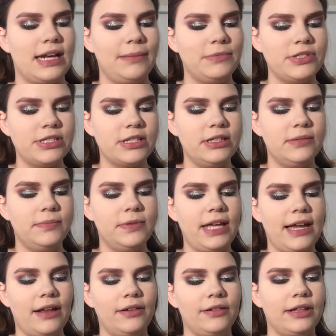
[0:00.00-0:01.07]
And I'm just going to
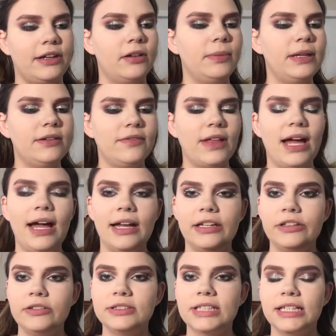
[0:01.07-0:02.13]
take a little bit of that
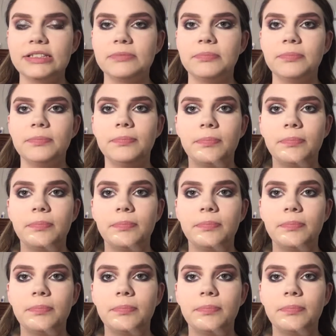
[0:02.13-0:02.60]
and use that to